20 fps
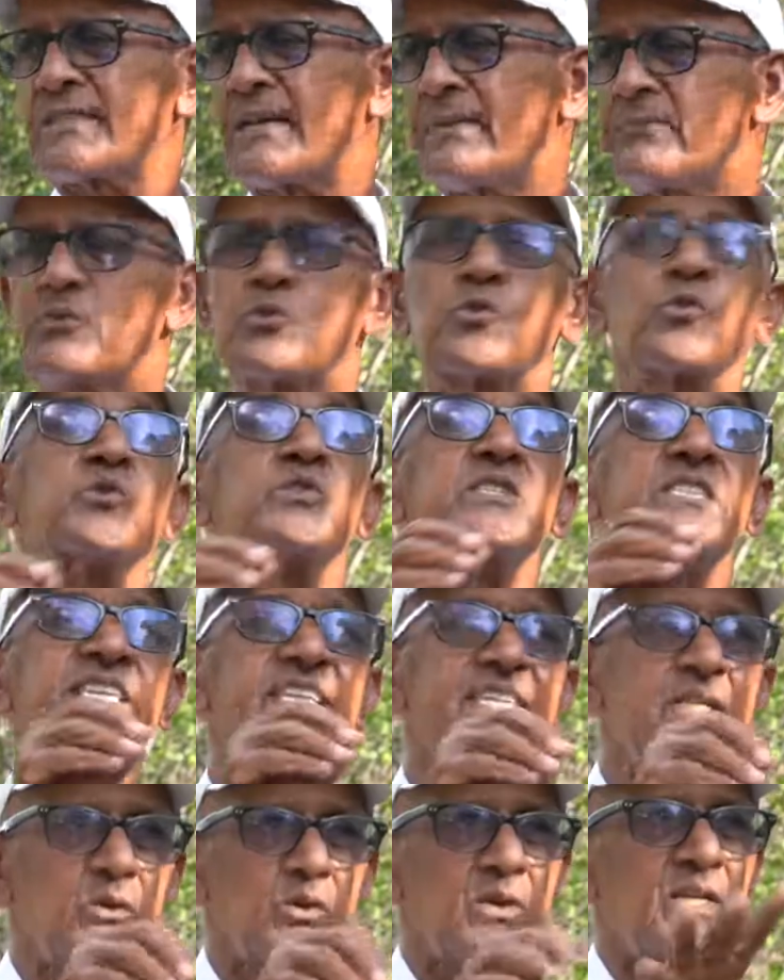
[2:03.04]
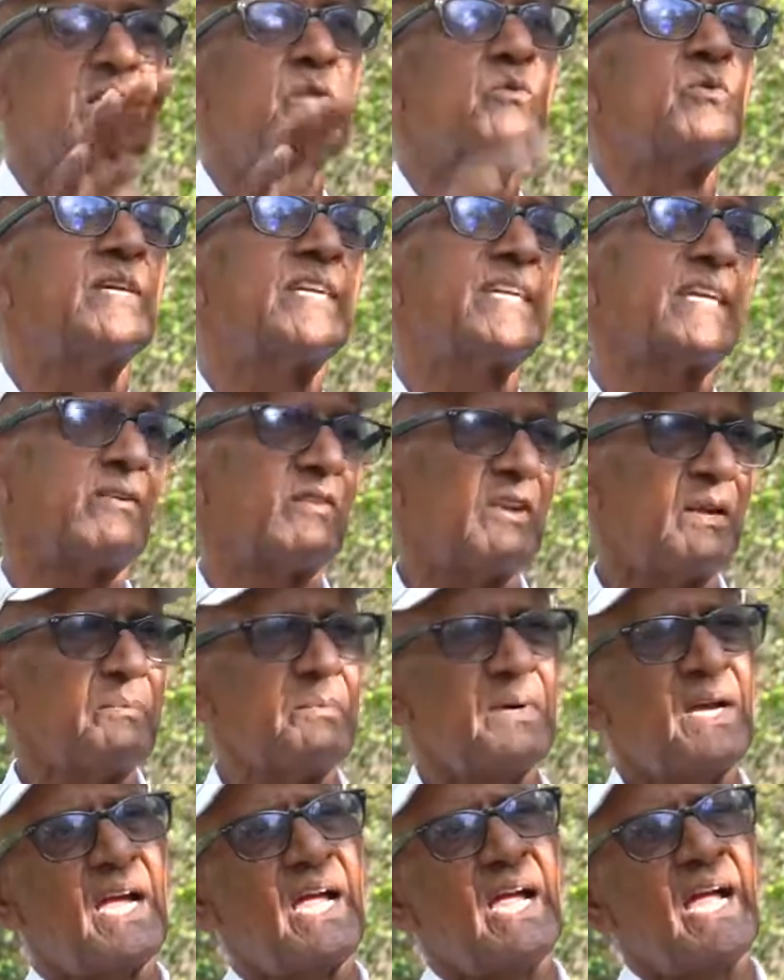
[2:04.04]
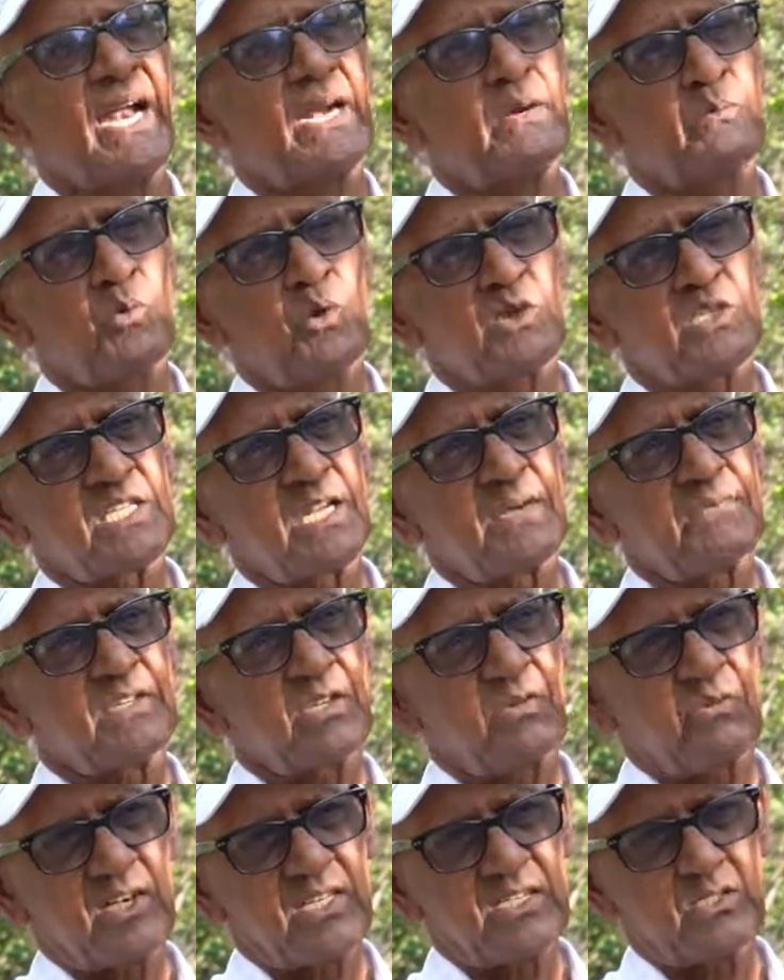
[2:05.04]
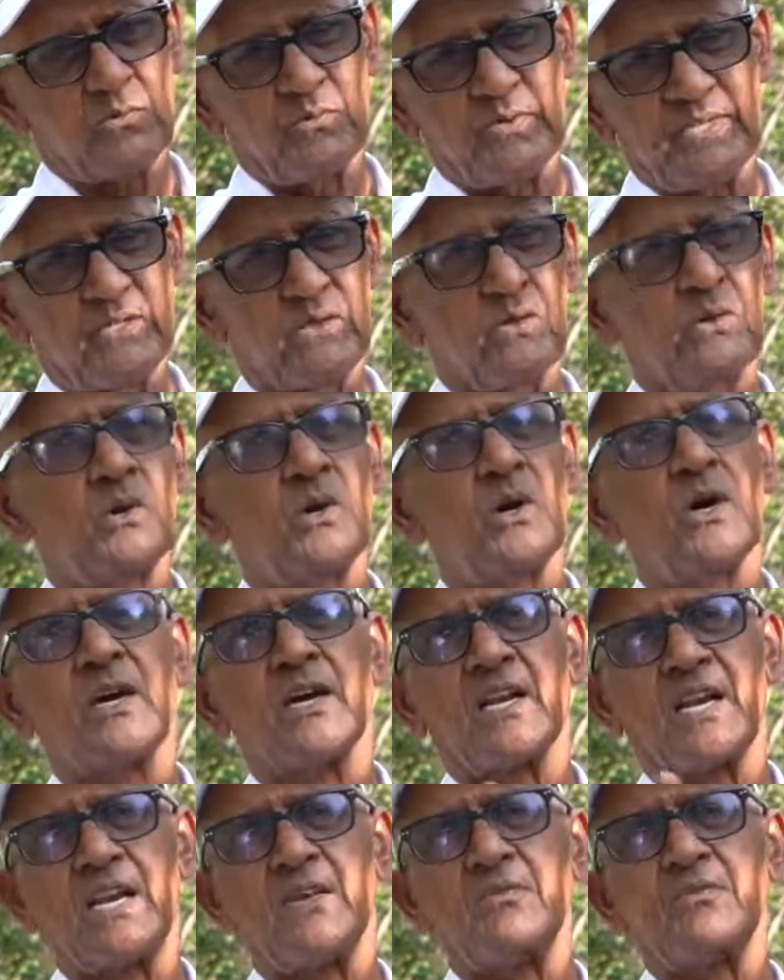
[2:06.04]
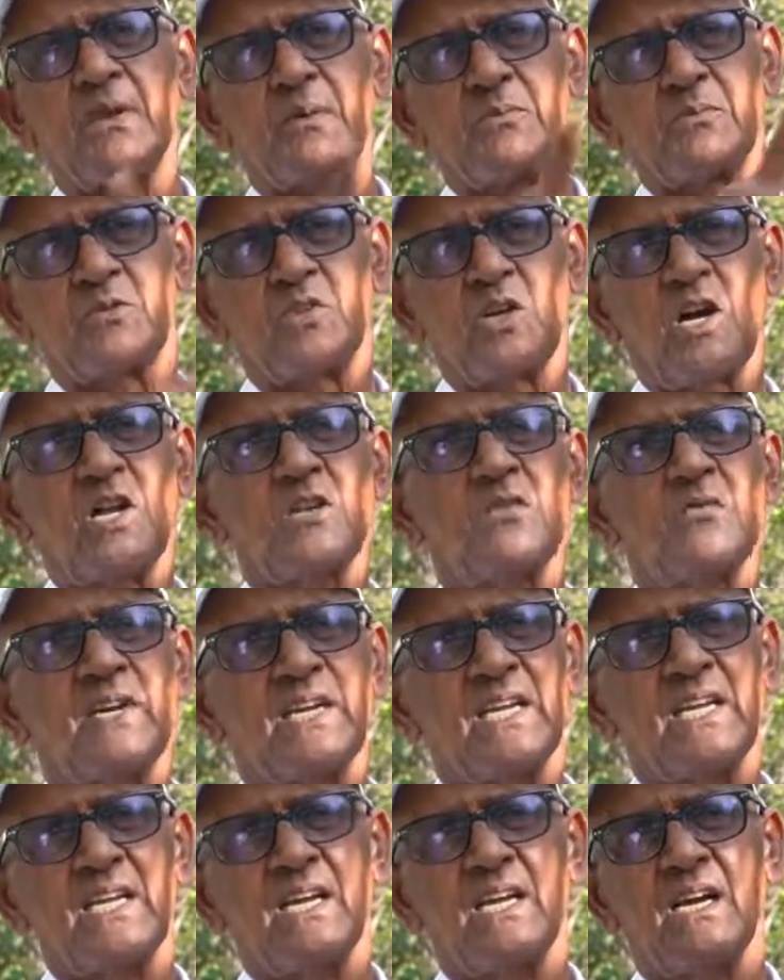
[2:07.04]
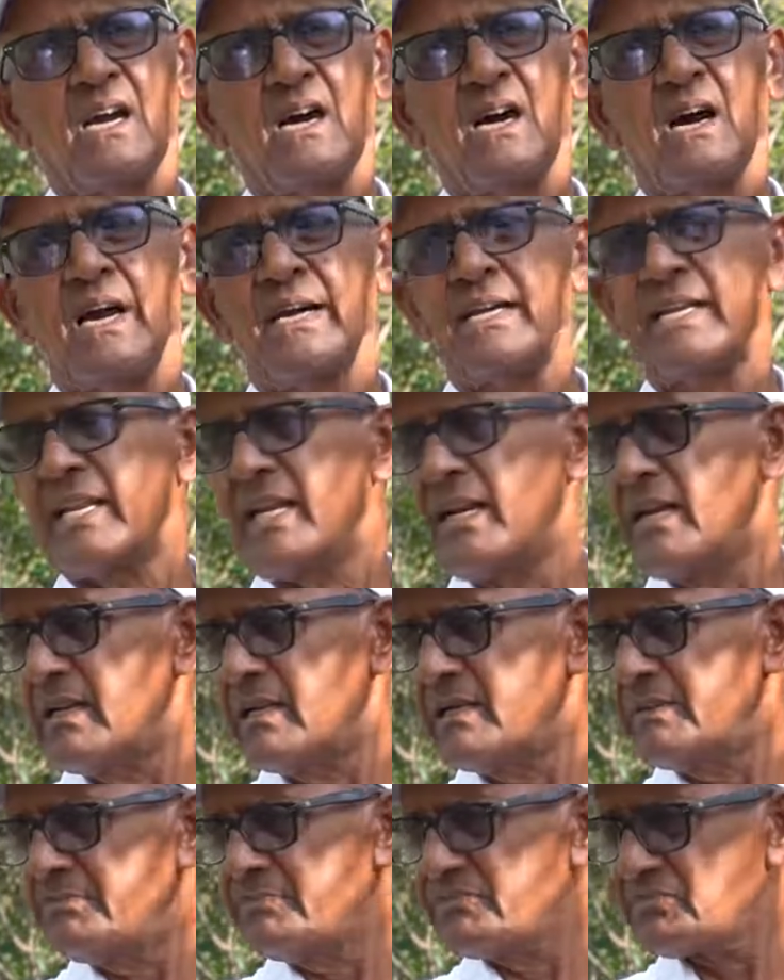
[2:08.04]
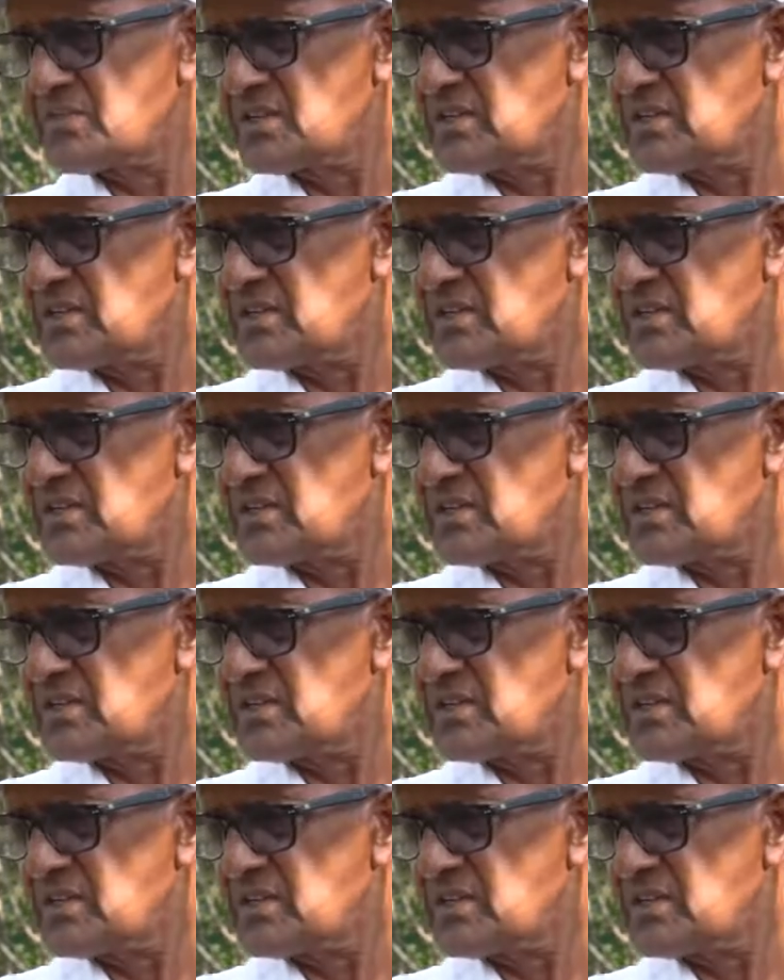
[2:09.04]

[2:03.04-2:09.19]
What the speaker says: of them through seed only we develop, and most of the works we do right from January until